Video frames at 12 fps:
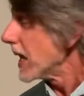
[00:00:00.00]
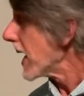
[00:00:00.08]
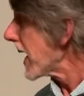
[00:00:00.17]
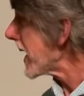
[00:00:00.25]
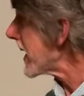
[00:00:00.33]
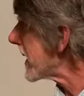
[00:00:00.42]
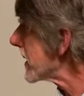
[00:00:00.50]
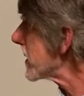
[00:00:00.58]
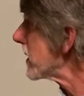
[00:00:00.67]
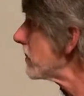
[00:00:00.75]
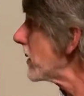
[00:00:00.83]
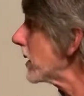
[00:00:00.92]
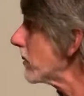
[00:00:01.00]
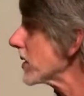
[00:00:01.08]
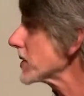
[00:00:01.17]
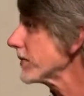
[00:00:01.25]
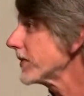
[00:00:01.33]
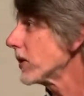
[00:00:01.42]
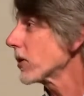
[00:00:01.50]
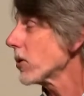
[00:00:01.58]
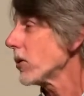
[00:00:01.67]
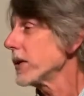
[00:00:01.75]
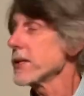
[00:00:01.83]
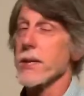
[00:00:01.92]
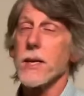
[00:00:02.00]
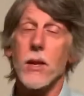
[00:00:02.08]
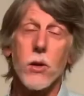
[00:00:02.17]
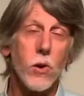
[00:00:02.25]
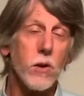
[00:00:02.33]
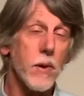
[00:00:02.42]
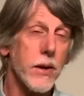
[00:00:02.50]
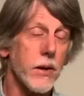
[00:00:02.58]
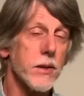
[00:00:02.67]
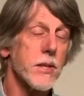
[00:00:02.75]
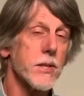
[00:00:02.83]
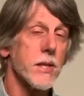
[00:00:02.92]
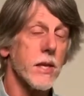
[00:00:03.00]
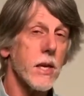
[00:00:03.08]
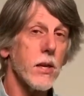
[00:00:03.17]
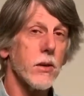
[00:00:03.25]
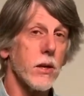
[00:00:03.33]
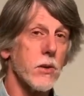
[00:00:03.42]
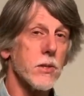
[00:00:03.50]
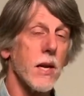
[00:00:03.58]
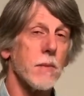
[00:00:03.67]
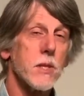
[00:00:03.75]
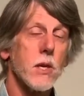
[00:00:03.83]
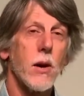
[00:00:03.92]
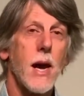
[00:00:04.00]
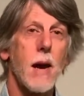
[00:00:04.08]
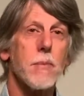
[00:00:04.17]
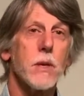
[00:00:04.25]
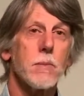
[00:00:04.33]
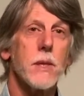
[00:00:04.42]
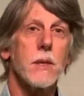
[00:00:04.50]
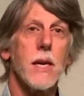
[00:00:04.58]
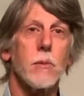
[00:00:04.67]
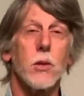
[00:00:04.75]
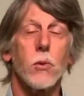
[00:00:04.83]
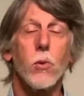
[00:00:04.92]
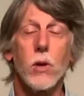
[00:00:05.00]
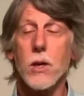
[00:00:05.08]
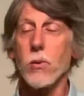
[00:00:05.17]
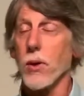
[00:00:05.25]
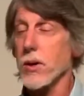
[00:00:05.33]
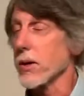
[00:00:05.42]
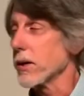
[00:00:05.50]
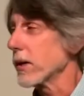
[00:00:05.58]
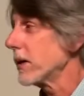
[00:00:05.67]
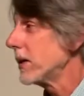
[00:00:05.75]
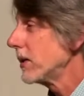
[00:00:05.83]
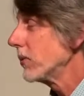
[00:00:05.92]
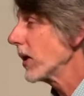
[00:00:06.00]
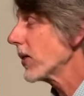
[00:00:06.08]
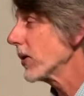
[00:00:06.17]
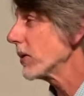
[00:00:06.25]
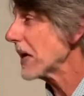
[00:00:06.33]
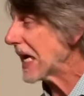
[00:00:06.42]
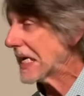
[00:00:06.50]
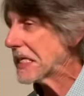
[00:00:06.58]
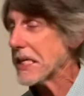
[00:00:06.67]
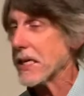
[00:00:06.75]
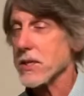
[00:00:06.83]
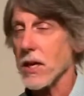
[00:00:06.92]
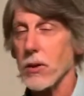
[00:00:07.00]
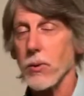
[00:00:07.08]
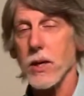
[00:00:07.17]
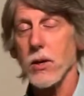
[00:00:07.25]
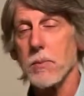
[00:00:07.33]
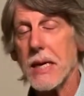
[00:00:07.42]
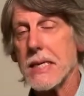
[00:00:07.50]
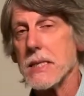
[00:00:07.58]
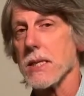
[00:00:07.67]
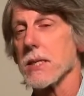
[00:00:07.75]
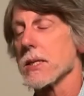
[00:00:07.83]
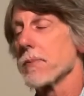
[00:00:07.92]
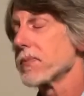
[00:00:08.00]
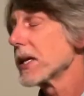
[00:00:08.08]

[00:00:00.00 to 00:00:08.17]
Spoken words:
And Mary Russell Farrell Colton is another one of my artistic heroes, and I'm so happy to be able to work with her paintings on a regular basis.